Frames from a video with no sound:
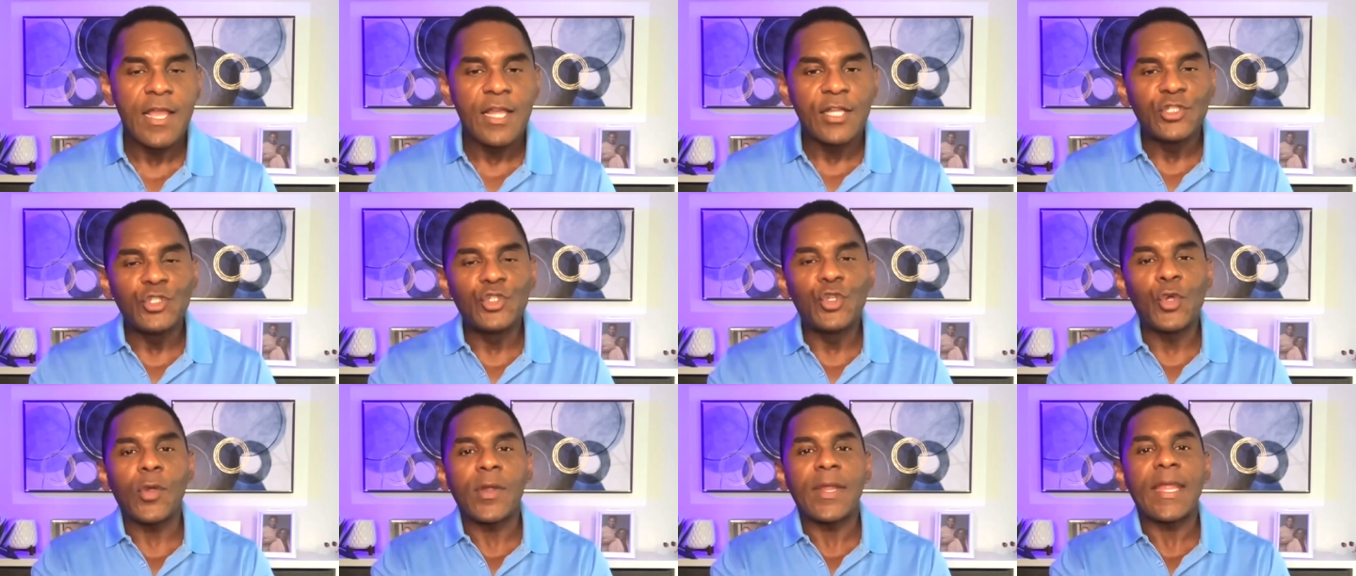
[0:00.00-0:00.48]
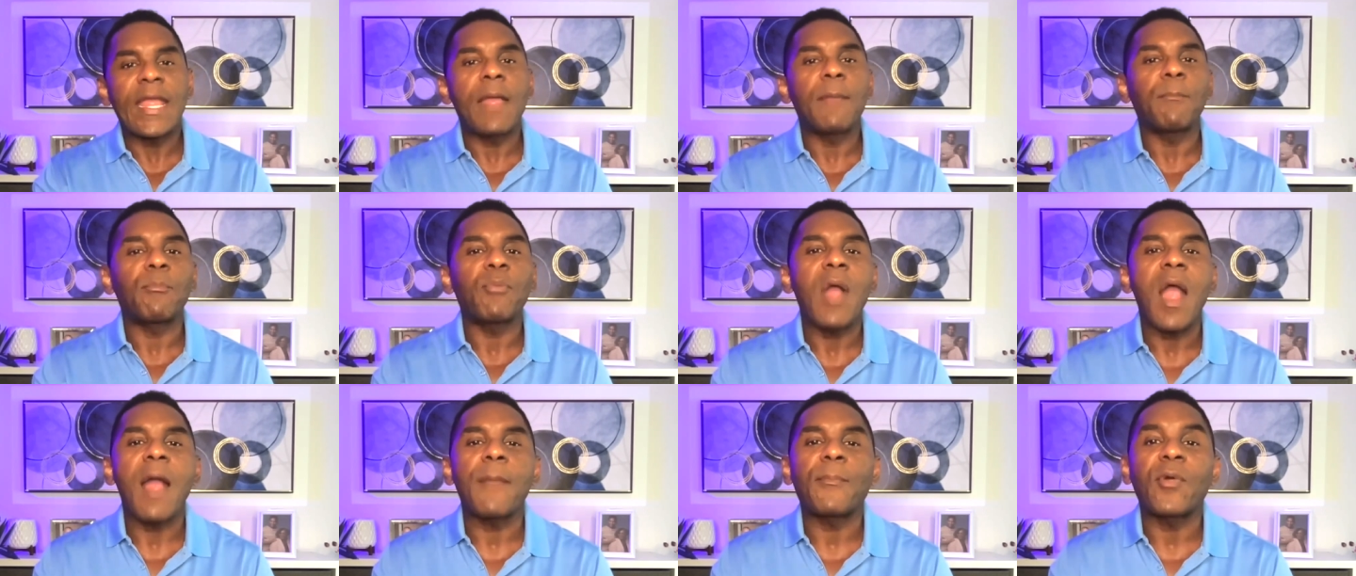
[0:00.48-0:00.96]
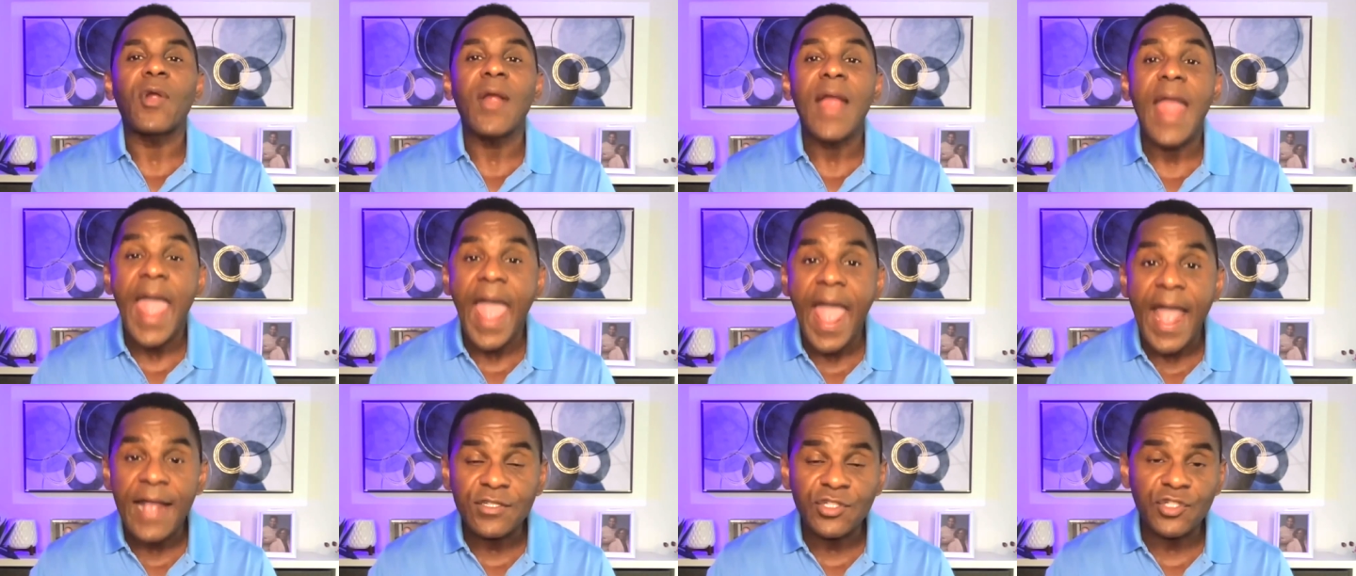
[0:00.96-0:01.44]
Doing improper
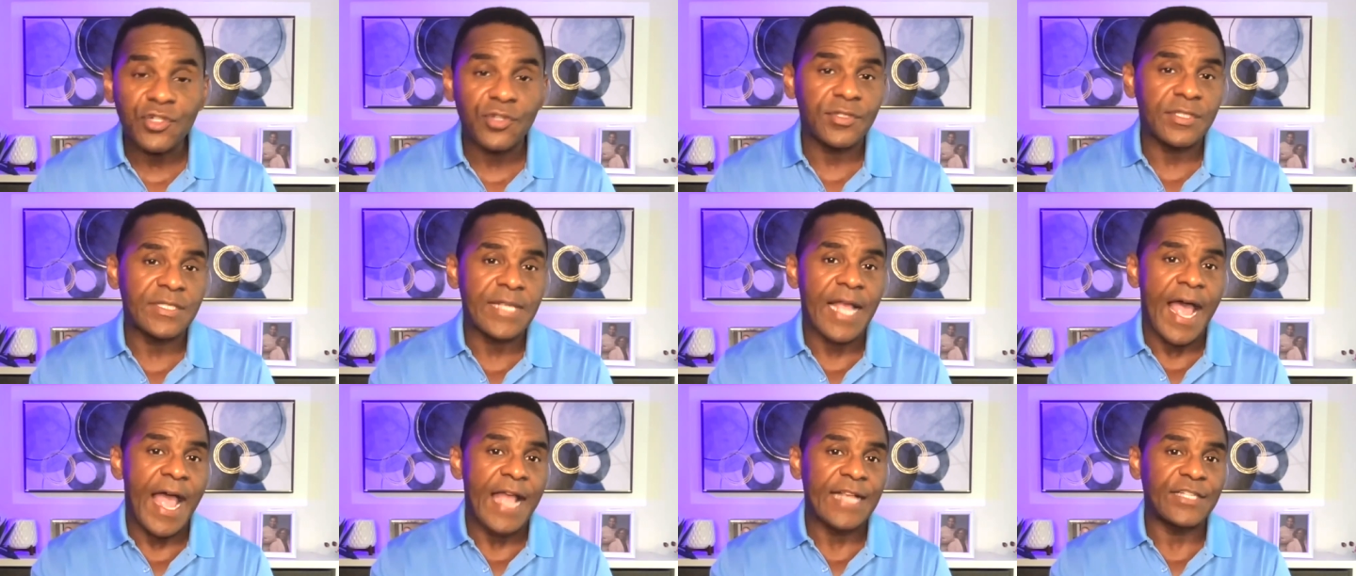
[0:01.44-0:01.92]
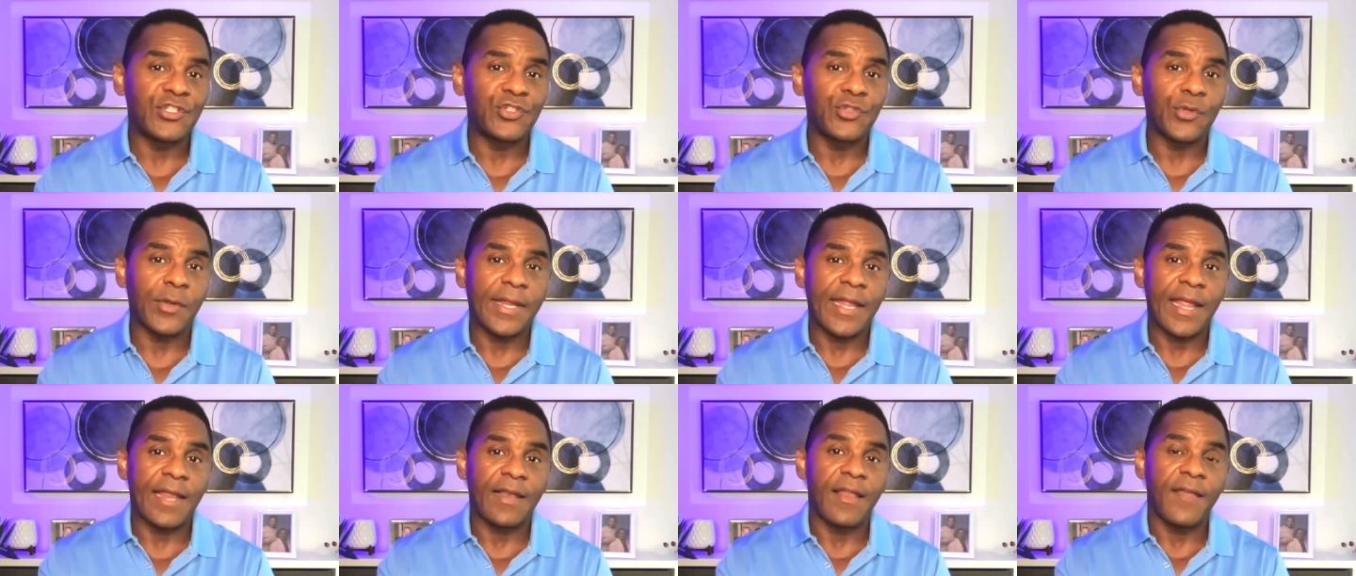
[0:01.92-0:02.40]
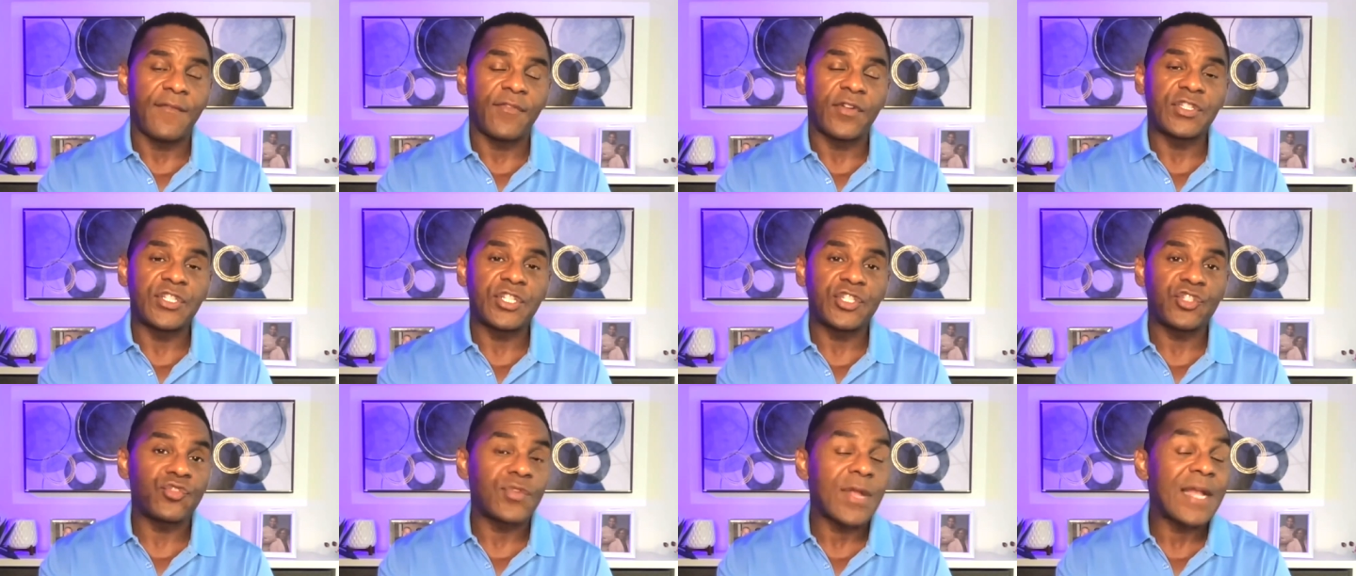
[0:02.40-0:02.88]
exercise during a liver
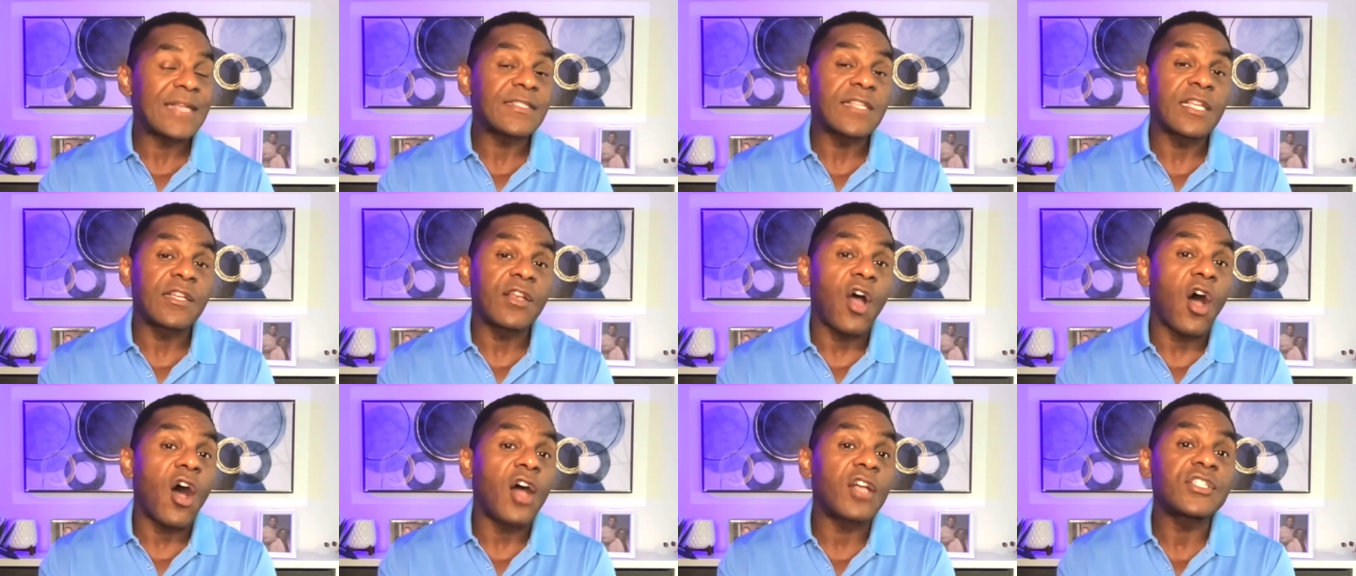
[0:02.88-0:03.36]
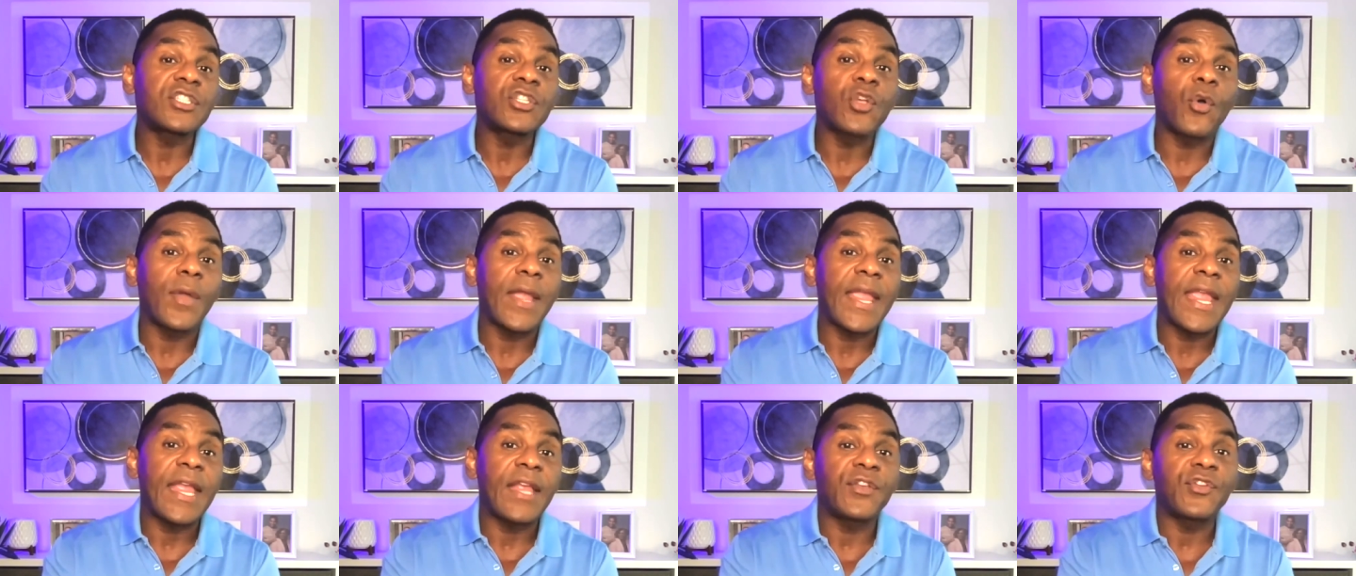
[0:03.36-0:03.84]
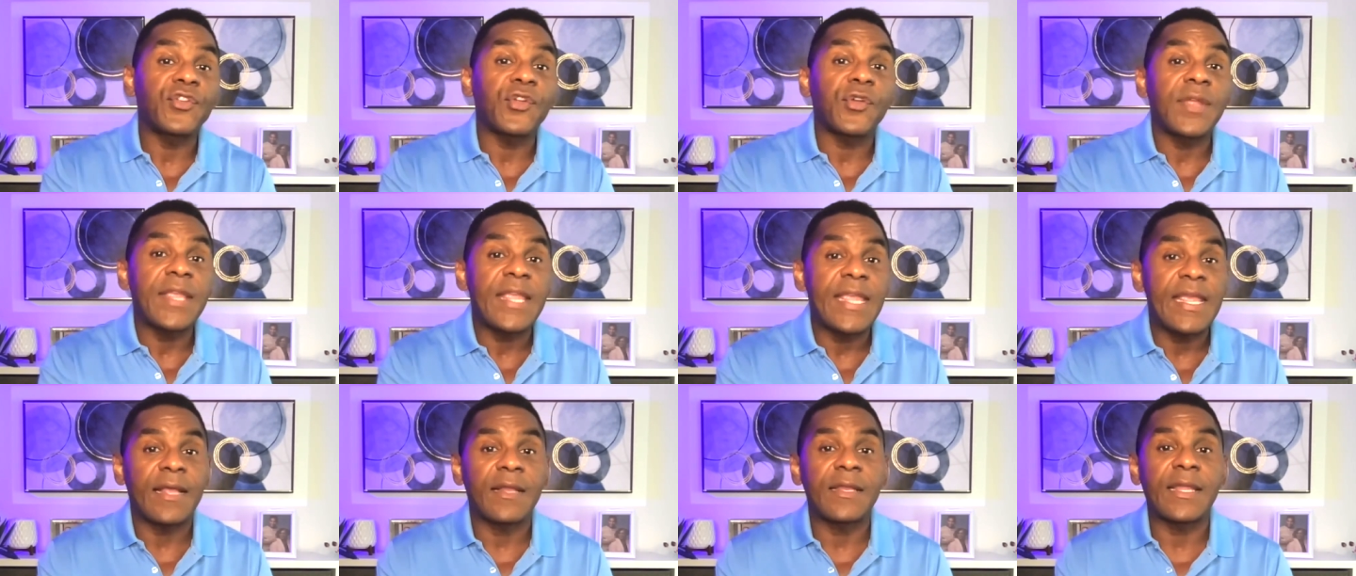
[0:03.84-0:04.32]
distress can also hinder
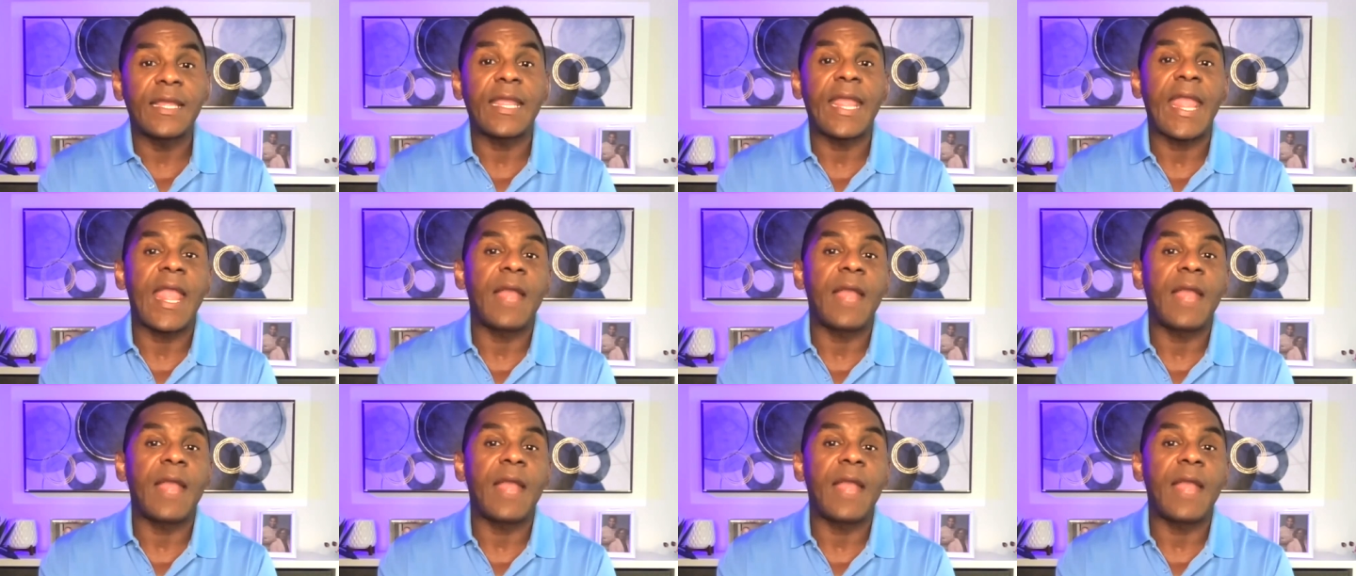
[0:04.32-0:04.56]
healing